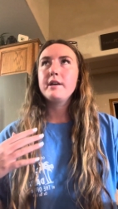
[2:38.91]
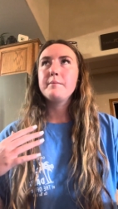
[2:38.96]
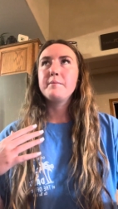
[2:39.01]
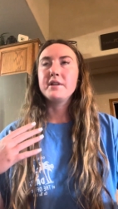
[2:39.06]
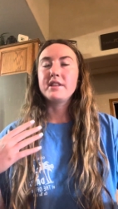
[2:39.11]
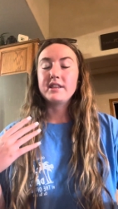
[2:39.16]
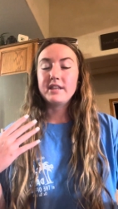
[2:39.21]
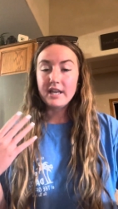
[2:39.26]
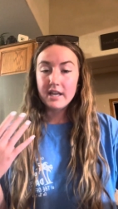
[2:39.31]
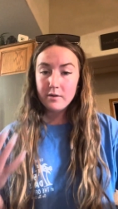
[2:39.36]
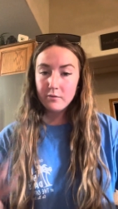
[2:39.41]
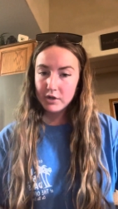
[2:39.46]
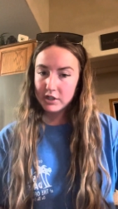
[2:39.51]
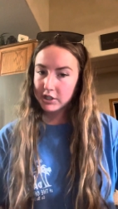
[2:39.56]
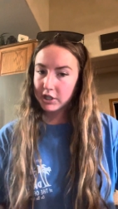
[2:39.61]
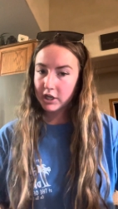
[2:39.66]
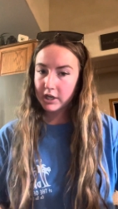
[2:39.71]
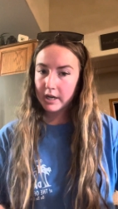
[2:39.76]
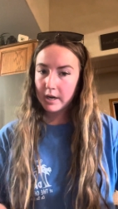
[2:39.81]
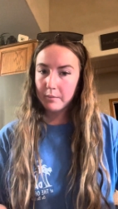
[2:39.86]
but then
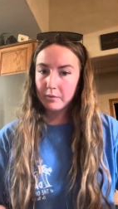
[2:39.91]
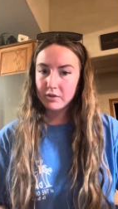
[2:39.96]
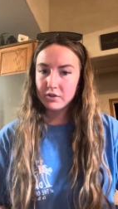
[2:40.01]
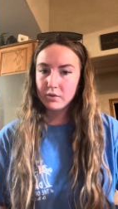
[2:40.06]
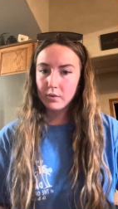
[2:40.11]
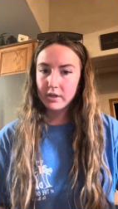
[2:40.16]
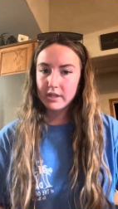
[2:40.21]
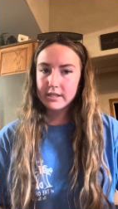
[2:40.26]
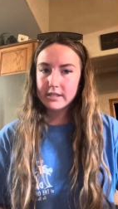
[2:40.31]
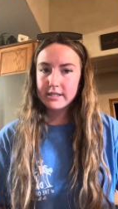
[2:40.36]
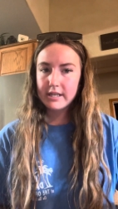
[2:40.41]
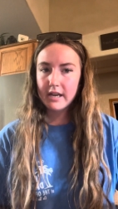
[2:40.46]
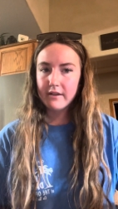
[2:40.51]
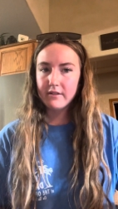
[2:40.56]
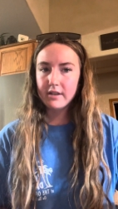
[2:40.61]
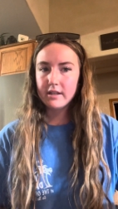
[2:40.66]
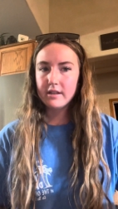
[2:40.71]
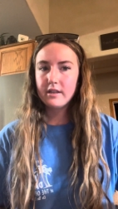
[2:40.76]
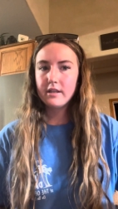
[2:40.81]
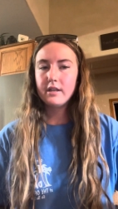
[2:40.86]
returned April
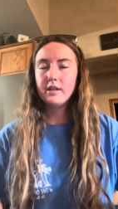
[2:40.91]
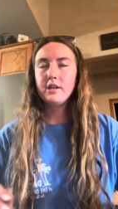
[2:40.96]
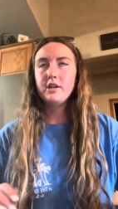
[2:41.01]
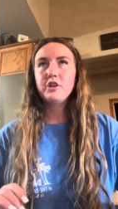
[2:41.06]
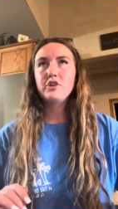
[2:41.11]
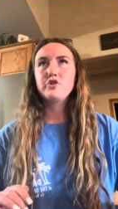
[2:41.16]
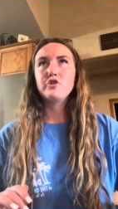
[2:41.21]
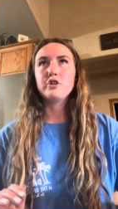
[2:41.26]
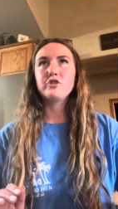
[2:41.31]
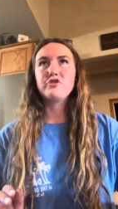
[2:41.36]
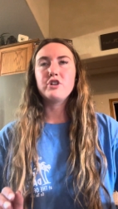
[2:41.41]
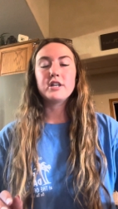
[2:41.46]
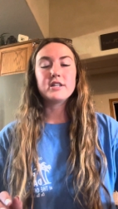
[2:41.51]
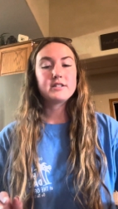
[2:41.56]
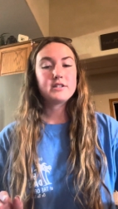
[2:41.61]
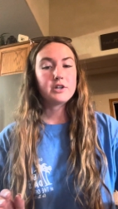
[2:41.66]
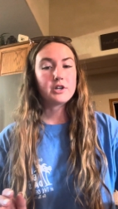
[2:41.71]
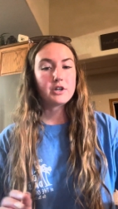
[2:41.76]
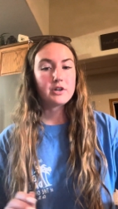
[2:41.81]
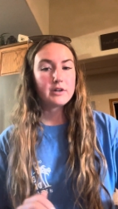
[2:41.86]
27th to address
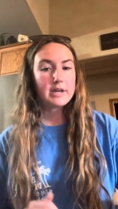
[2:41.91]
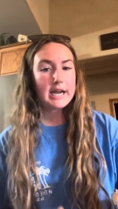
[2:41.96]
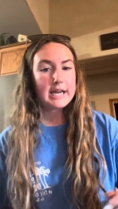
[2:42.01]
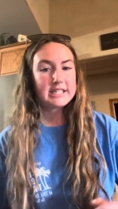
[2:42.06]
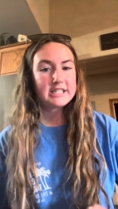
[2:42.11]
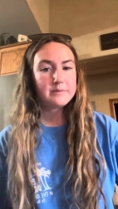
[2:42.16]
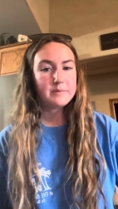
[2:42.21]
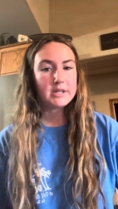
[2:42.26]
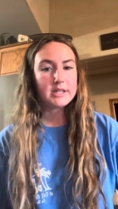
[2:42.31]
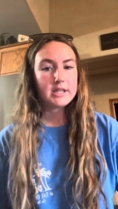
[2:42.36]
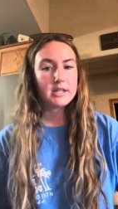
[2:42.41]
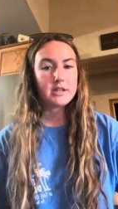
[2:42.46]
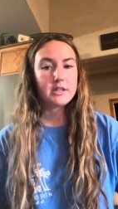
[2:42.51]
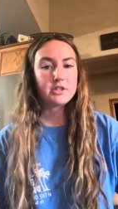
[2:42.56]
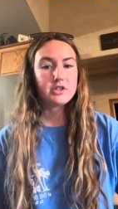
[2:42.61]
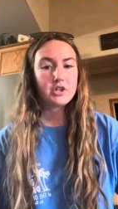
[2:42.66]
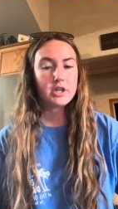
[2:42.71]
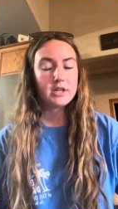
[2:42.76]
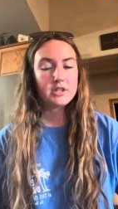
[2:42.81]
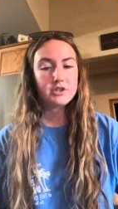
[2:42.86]
the harassment that the
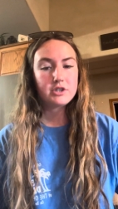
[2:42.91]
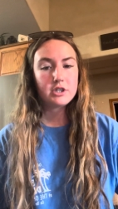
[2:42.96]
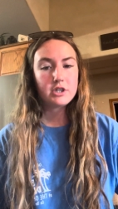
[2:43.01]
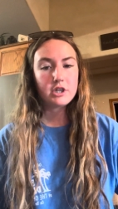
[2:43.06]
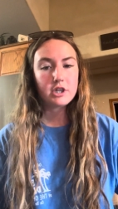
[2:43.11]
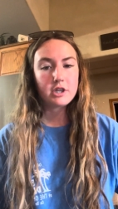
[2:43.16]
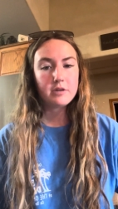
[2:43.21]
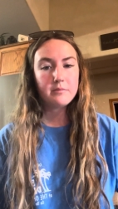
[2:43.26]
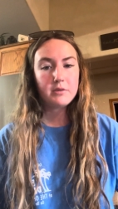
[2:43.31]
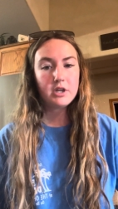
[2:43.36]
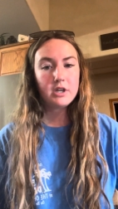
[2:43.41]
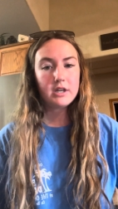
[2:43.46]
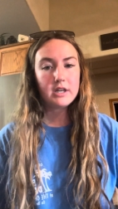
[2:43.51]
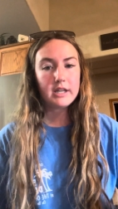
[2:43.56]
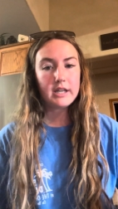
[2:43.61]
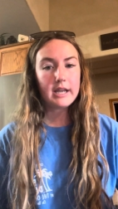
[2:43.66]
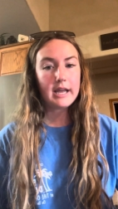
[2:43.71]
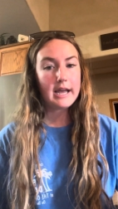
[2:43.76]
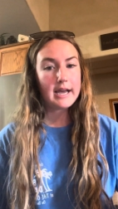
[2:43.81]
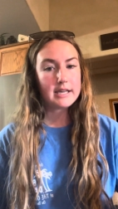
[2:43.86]
transgender
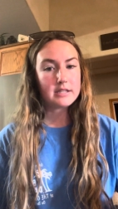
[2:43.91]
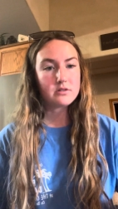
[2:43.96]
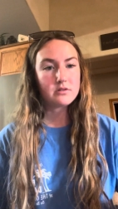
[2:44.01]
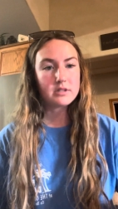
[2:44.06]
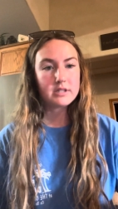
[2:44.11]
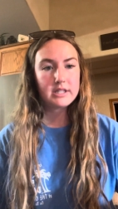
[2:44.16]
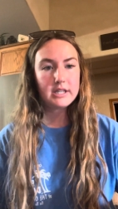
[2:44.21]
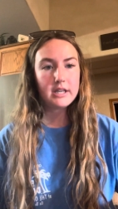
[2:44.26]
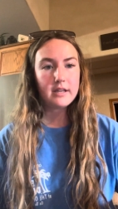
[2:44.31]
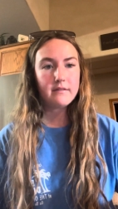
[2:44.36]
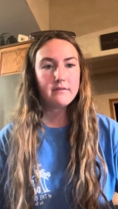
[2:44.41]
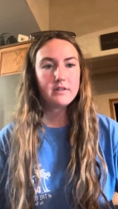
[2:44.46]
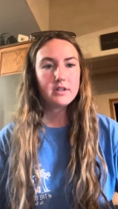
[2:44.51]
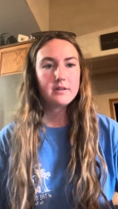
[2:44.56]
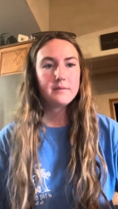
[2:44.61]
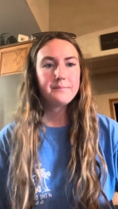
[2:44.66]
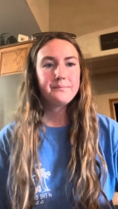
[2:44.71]
community has received.